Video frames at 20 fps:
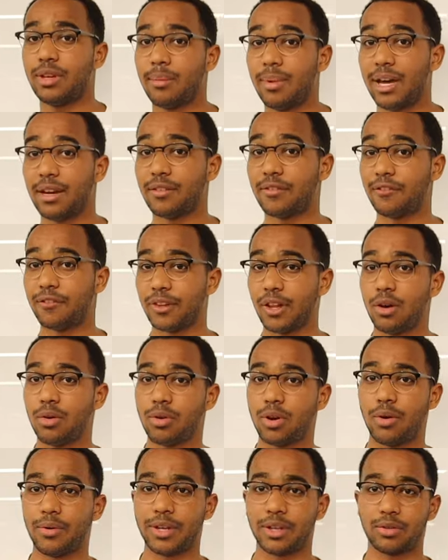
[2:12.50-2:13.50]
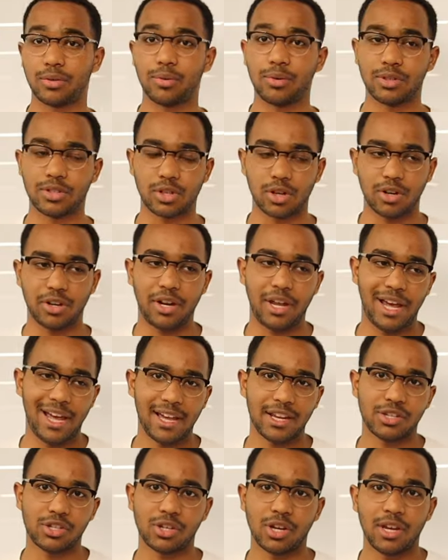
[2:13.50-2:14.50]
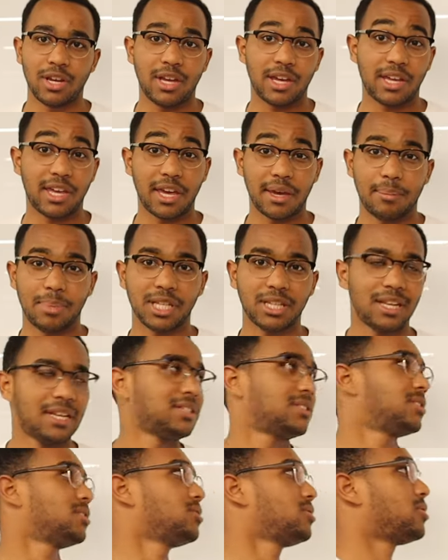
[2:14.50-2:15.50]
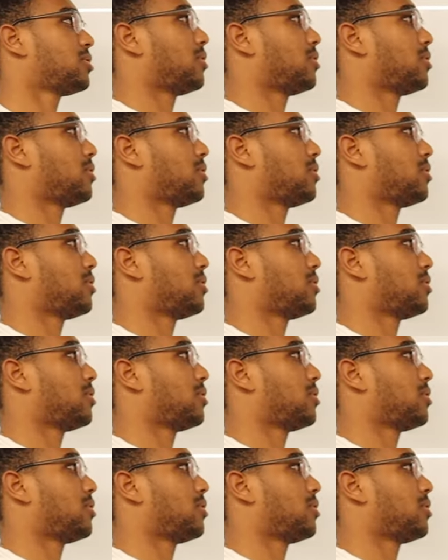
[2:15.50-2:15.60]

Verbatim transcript: the amount of flow going through a certain edge, it can't be less than